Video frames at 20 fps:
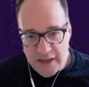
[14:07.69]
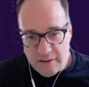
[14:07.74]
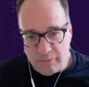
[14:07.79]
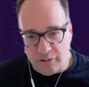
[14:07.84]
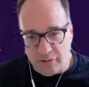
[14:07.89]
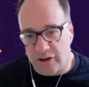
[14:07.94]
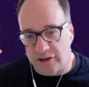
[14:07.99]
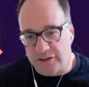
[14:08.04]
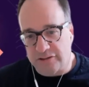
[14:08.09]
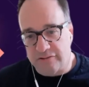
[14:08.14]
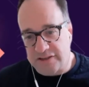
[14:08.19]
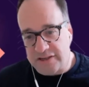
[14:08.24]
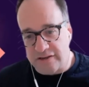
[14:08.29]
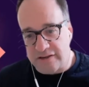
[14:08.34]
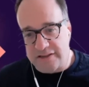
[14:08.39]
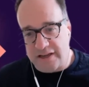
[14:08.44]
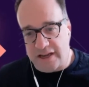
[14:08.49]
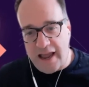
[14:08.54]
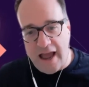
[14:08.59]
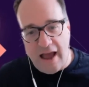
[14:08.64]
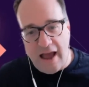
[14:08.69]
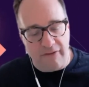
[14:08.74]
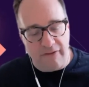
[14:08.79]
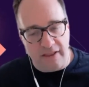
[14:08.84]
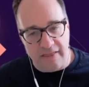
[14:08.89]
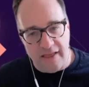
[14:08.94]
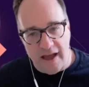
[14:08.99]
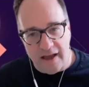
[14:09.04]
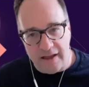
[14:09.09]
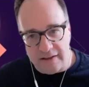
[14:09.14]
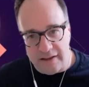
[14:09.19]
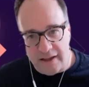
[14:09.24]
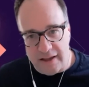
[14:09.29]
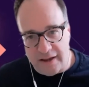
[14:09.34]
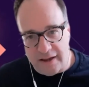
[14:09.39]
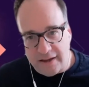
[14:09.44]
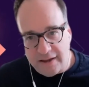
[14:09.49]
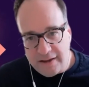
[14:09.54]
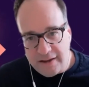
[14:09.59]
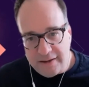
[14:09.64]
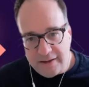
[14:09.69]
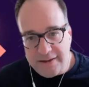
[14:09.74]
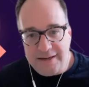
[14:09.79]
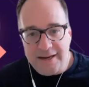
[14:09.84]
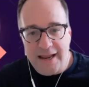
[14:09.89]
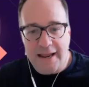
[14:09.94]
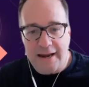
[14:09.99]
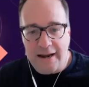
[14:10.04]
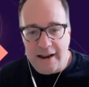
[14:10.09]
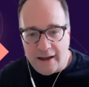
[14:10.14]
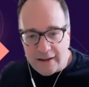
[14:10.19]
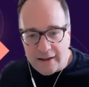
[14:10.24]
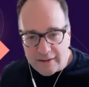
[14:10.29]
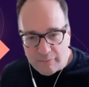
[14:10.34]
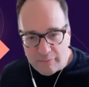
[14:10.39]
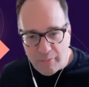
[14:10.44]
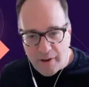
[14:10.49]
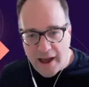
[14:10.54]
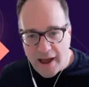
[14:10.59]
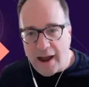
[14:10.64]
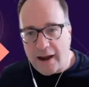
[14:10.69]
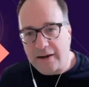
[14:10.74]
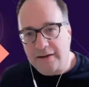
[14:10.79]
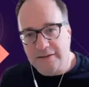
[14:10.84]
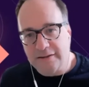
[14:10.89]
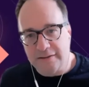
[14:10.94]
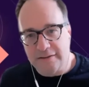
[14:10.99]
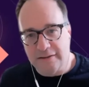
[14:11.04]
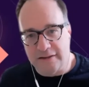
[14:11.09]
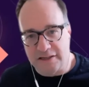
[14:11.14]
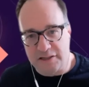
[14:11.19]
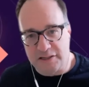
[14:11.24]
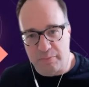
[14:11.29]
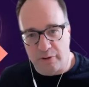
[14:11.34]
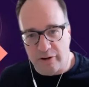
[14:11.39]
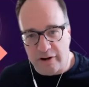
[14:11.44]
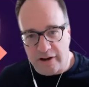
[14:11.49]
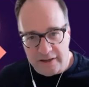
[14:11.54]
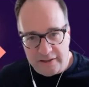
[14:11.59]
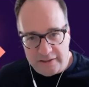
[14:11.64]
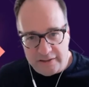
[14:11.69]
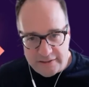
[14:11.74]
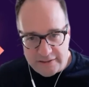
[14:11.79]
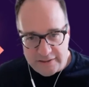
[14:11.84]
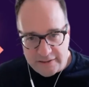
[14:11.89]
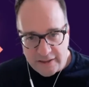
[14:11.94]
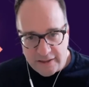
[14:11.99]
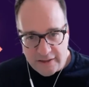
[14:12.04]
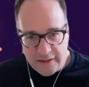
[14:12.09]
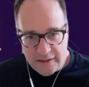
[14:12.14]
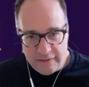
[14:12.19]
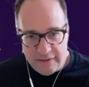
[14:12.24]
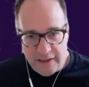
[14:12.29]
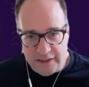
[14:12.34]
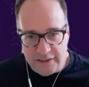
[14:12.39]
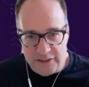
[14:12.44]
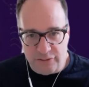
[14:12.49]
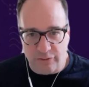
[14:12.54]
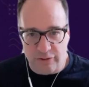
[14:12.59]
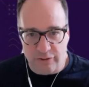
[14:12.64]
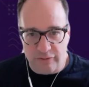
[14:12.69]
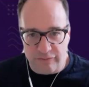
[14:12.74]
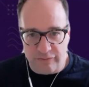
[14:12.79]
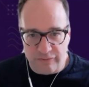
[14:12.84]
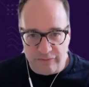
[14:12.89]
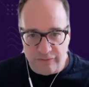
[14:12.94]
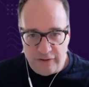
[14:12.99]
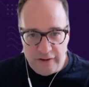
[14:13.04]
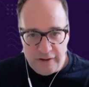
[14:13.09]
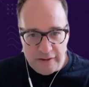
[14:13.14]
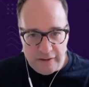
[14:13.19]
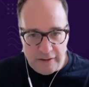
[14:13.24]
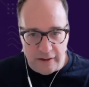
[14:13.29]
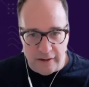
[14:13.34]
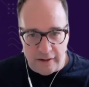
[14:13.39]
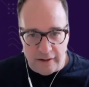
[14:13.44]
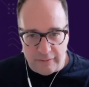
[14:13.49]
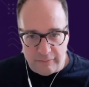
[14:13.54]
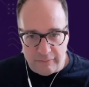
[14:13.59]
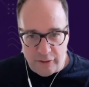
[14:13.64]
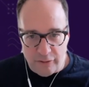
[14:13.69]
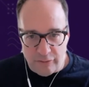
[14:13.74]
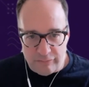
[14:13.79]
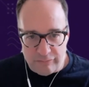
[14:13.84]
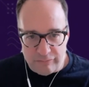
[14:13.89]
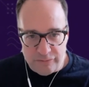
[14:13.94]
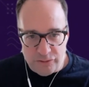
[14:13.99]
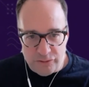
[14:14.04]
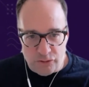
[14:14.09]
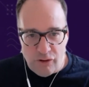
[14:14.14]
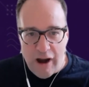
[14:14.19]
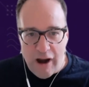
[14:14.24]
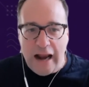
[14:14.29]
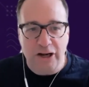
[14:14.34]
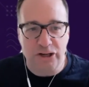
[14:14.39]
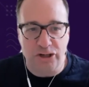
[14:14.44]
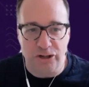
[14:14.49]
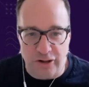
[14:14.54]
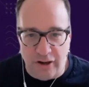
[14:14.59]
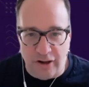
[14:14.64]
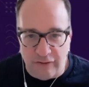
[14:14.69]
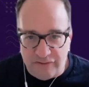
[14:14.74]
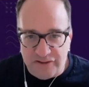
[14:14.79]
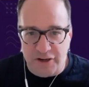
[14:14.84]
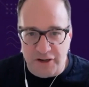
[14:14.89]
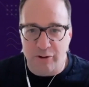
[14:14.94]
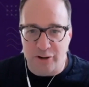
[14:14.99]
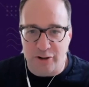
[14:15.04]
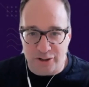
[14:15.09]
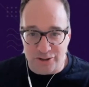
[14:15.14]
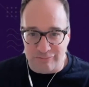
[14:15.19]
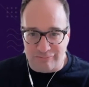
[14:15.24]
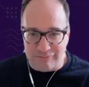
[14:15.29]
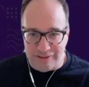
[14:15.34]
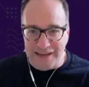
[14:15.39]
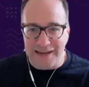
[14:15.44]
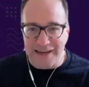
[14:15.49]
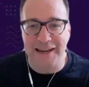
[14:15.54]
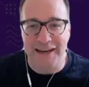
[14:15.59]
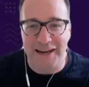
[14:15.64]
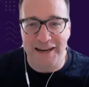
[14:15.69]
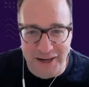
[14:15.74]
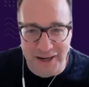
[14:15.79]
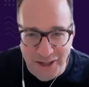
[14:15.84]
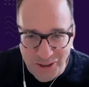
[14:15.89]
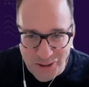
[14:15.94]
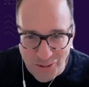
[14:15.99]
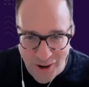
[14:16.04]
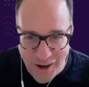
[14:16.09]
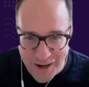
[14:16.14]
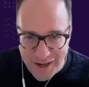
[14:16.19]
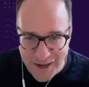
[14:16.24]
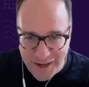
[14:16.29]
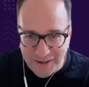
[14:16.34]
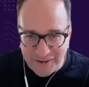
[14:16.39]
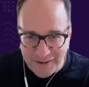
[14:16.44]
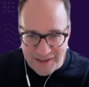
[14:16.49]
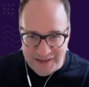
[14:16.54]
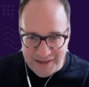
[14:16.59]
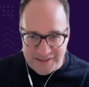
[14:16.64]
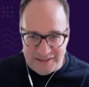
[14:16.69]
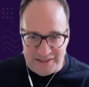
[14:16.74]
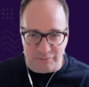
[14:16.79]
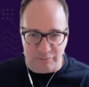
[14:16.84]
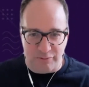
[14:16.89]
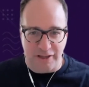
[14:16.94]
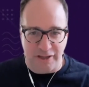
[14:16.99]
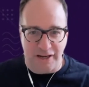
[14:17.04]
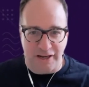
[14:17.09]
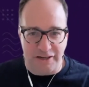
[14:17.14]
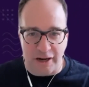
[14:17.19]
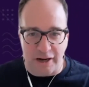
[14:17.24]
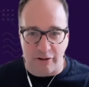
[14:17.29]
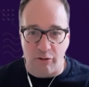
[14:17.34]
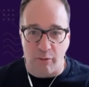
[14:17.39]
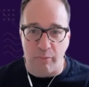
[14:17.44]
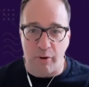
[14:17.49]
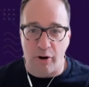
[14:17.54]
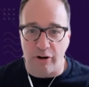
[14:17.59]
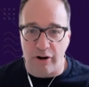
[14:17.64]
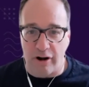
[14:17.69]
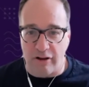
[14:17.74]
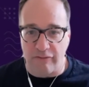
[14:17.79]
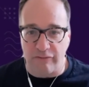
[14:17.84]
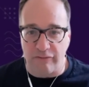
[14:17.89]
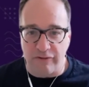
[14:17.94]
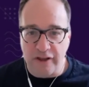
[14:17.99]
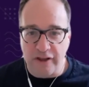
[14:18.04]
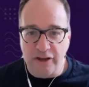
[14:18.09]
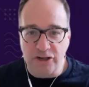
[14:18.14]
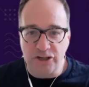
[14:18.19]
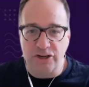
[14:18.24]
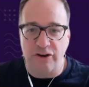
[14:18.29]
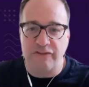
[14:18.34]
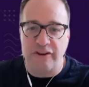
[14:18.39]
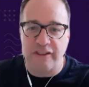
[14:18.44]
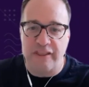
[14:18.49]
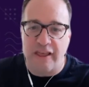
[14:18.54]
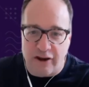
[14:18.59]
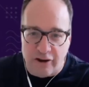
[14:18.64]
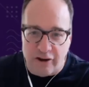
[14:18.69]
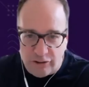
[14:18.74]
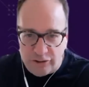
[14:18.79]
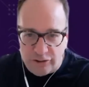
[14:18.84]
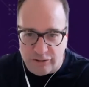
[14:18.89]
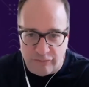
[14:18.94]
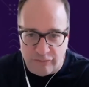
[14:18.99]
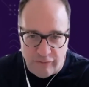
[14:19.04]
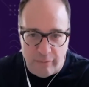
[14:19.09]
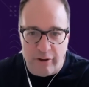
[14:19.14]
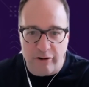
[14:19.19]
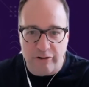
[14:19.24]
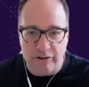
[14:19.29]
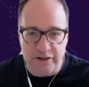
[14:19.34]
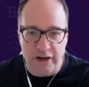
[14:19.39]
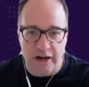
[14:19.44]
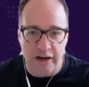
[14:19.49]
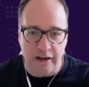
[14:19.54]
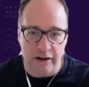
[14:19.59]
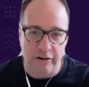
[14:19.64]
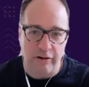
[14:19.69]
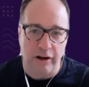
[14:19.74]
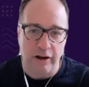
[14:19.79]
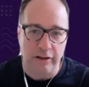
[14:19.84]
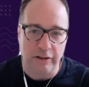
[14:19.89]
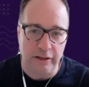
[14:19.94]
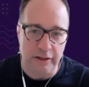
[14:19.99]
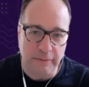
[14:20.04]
But also it sounds like having that, like, data backed experience, that sort of, traction of someone leaning in and trying this is really an integral part of shifting that culture, if I'm understanding it correctly.